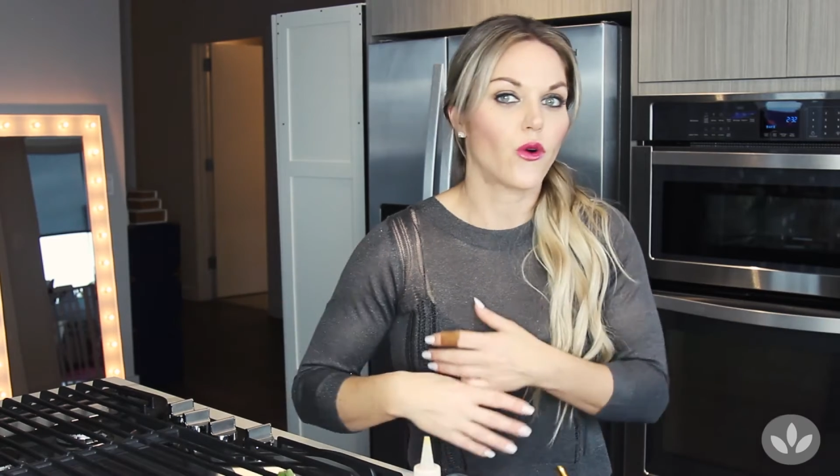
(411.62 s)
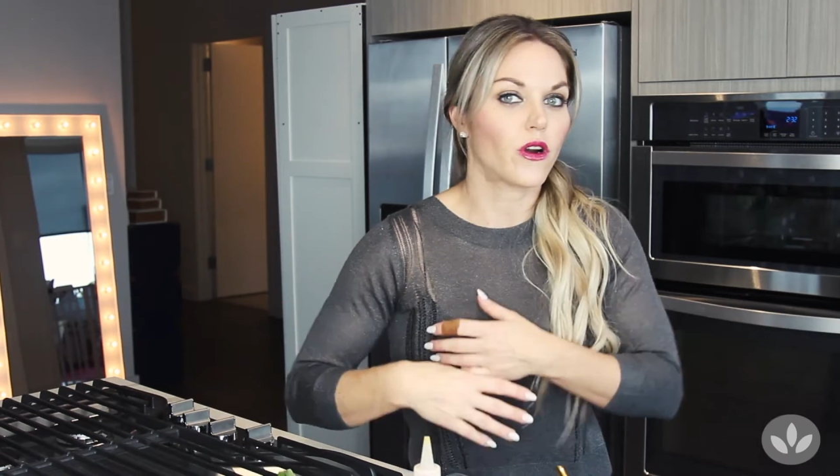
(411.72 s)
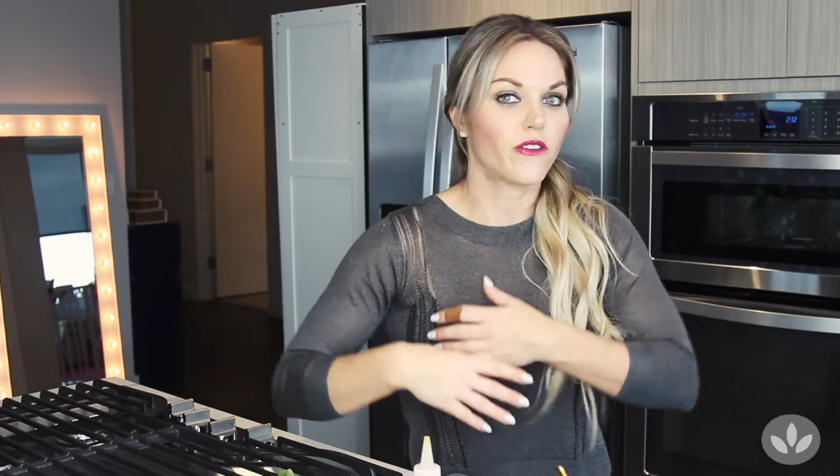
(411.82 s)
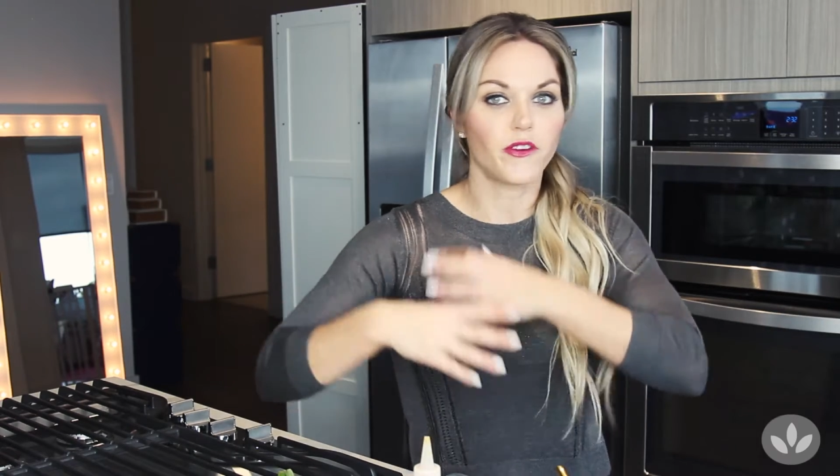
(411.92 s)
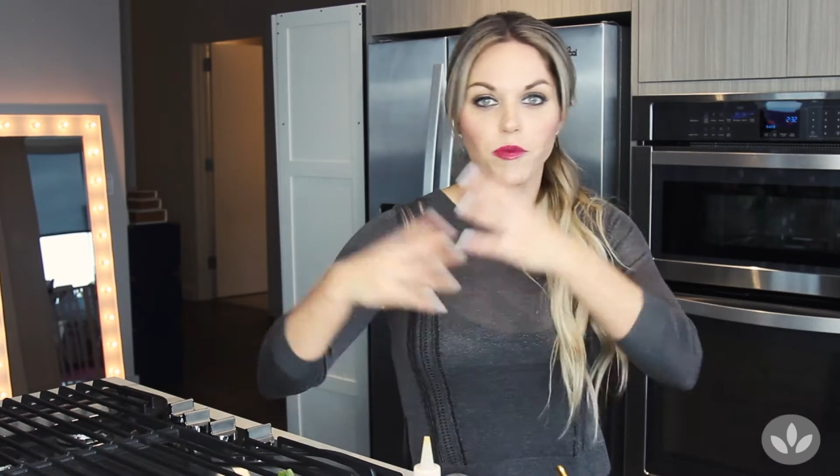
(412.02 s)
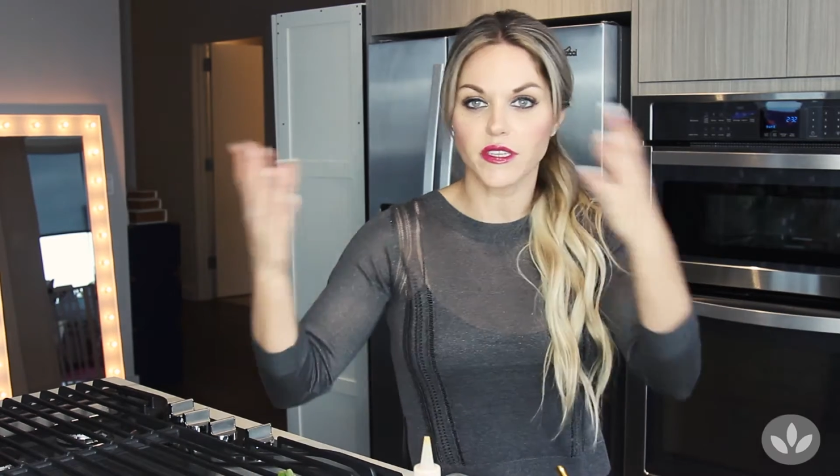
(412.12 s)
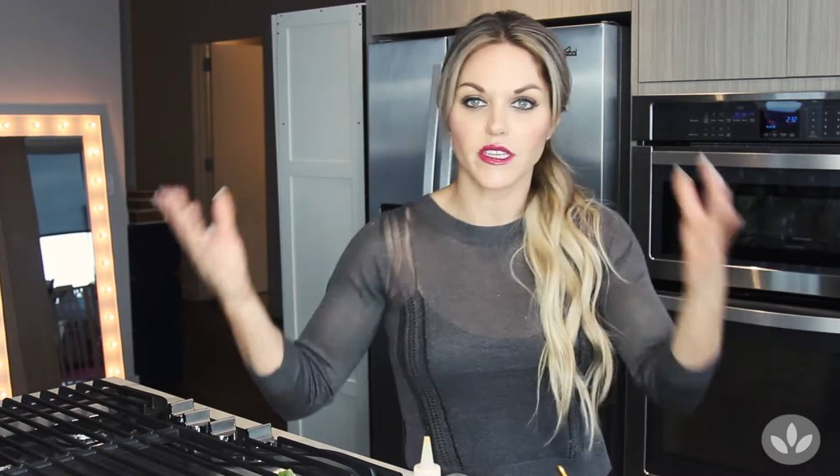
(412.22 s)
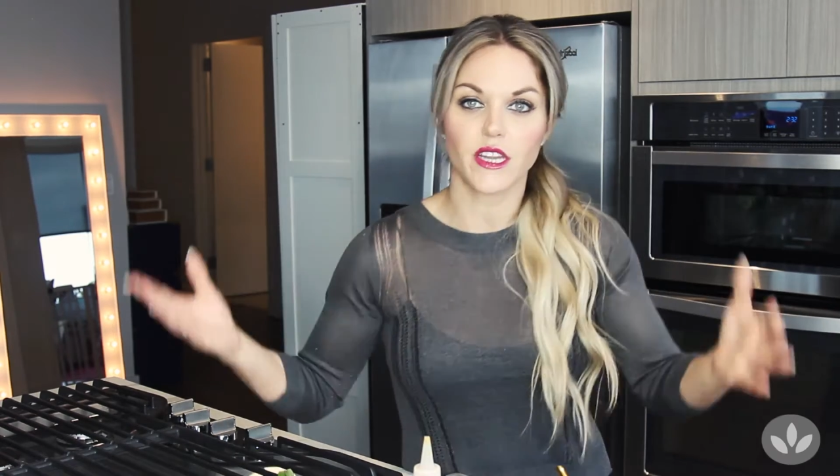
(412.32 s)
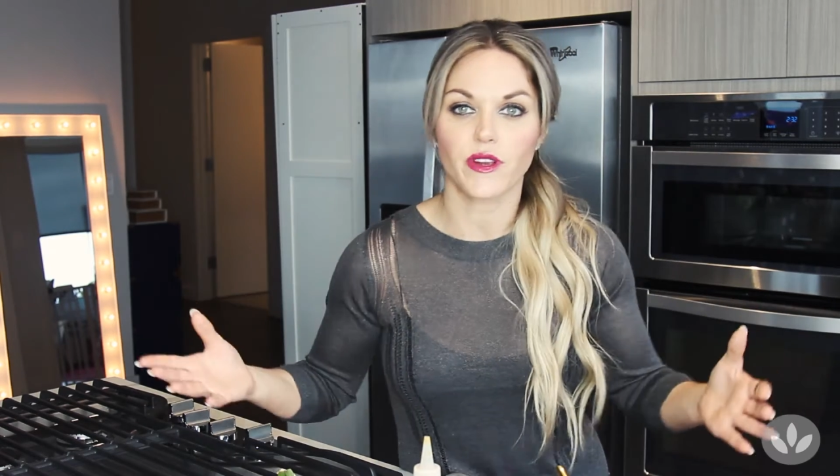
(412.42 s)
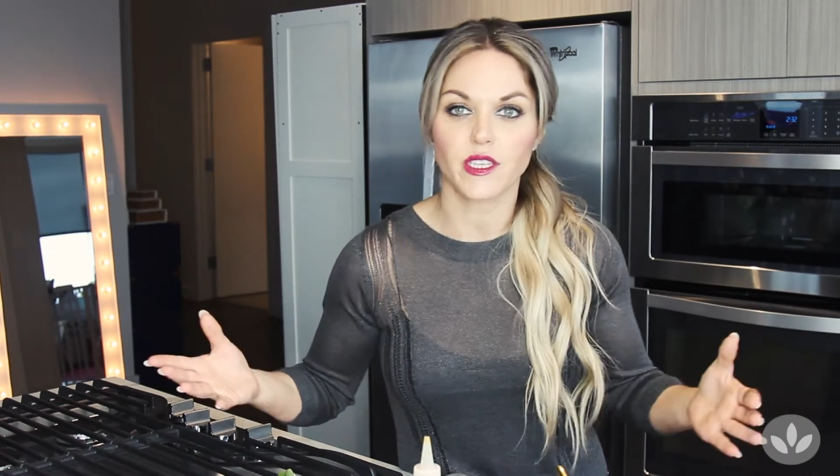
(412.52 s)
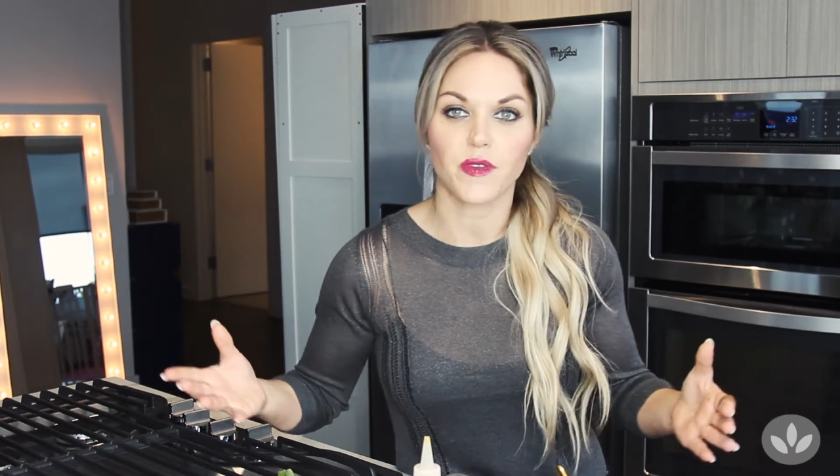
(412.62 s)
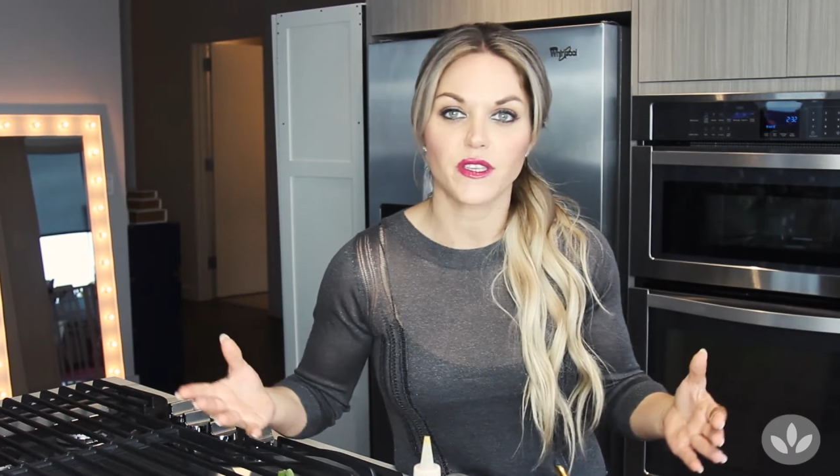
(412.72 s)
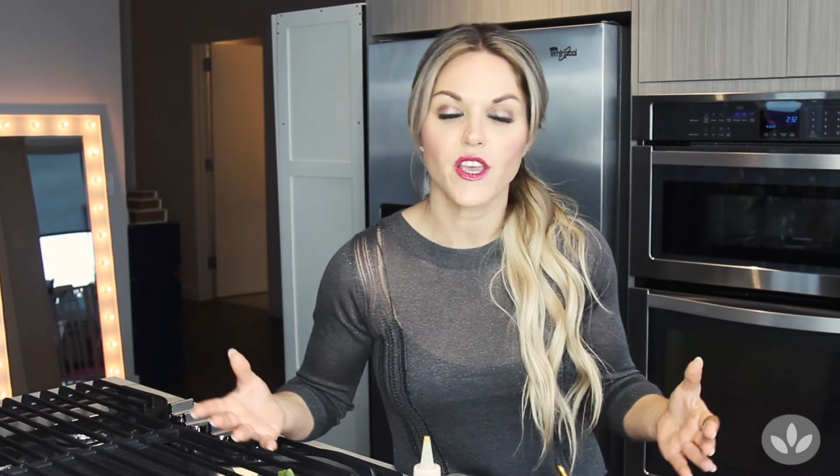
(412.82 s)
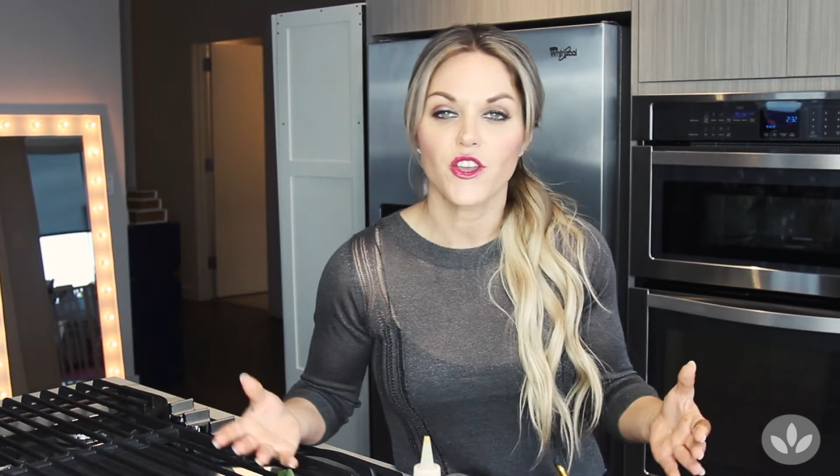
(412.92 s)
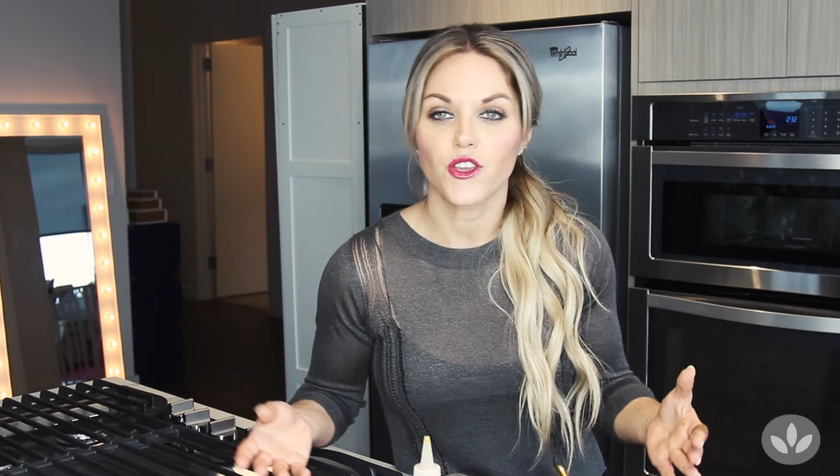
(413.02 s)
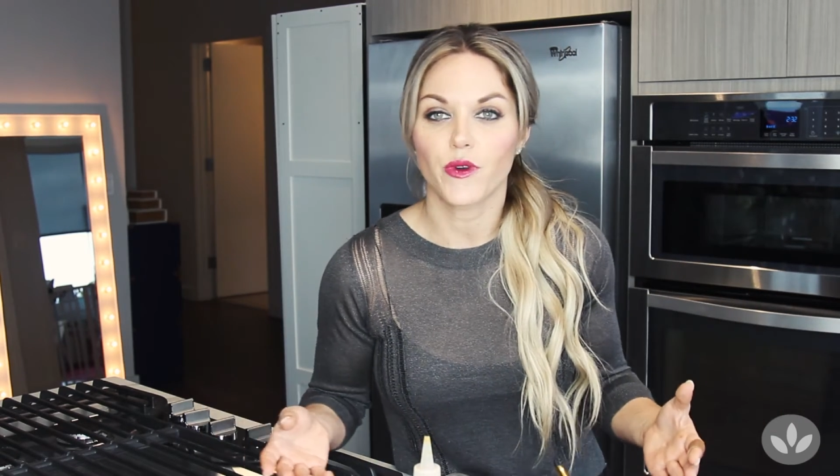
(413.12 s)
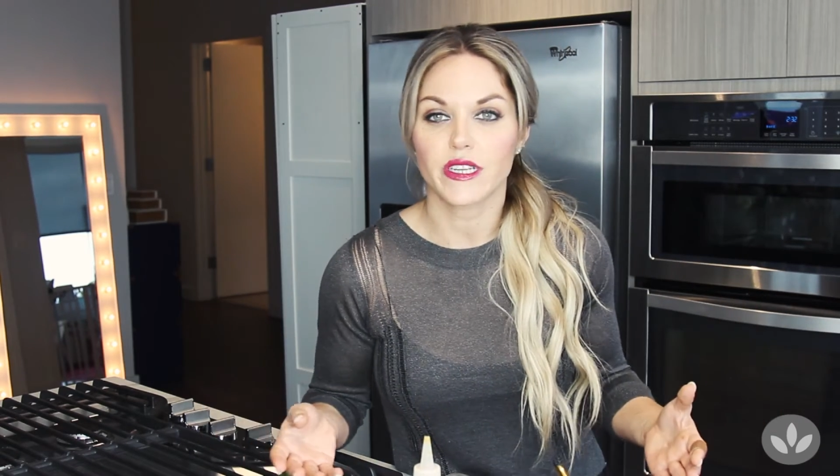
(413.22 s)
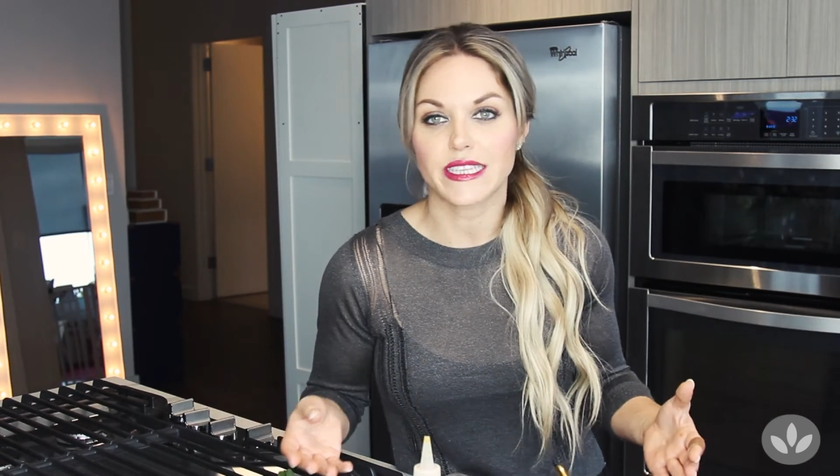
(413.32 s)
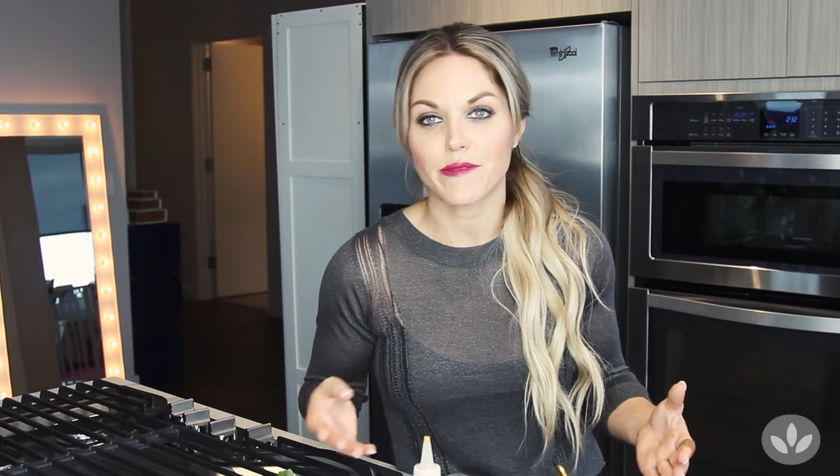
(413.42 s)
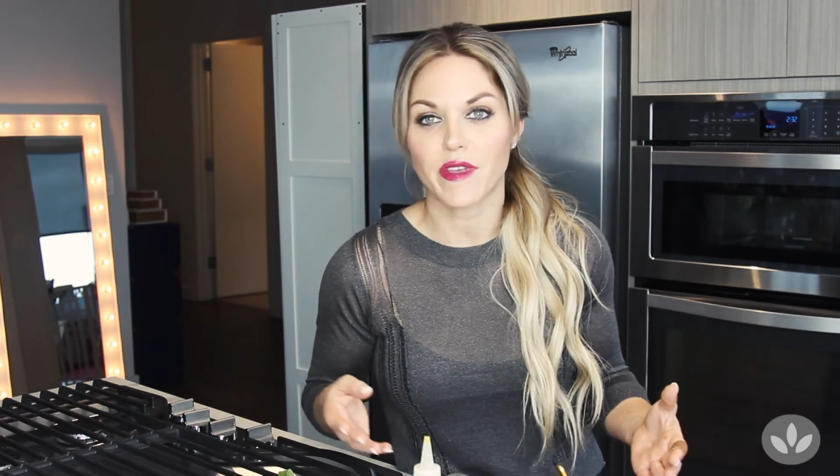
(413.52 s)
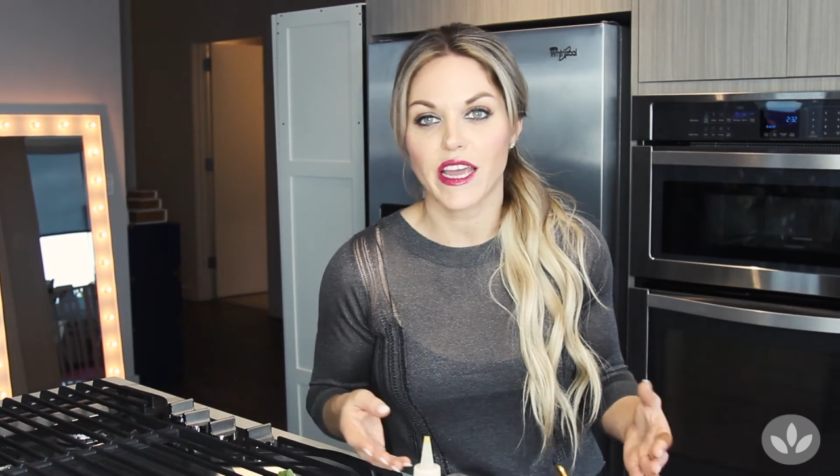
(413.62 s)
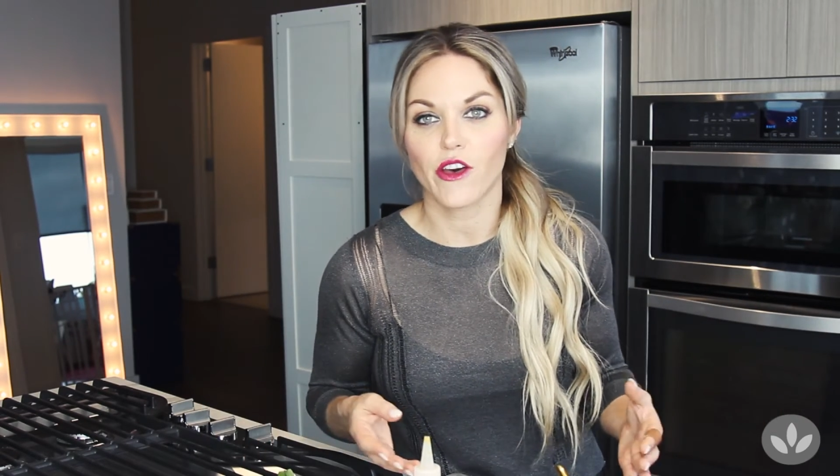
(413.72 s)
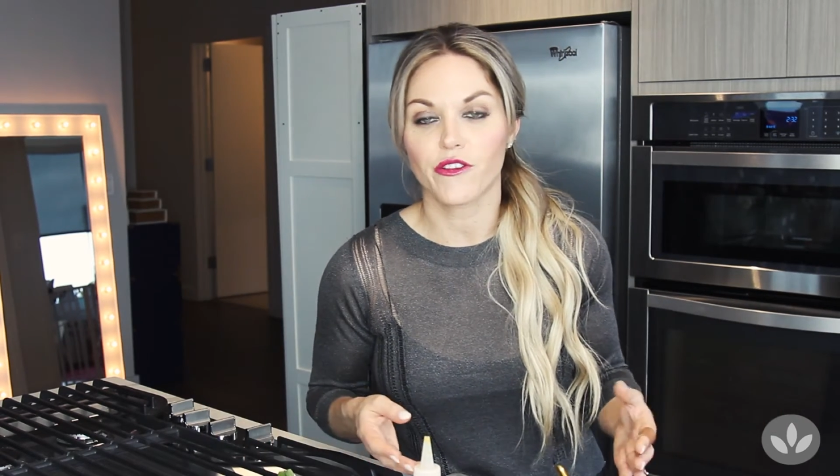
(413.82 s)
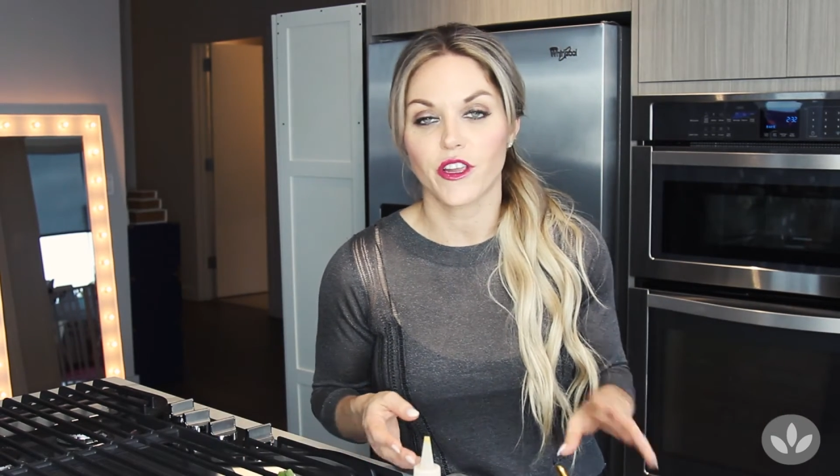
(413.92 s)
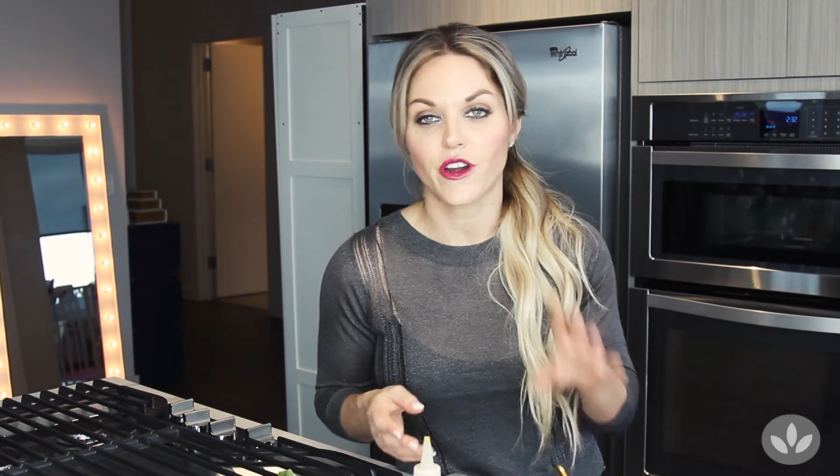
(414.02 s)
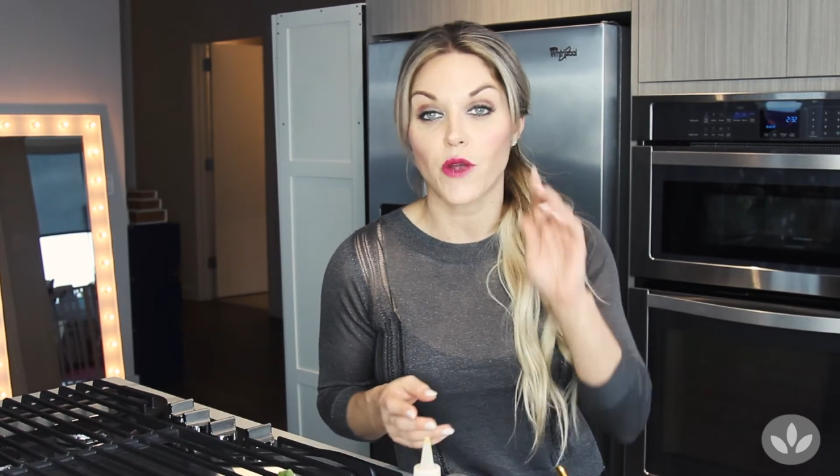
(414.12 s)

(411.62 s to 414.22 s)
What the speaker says: or football Sunday recipes you want to see made healthier.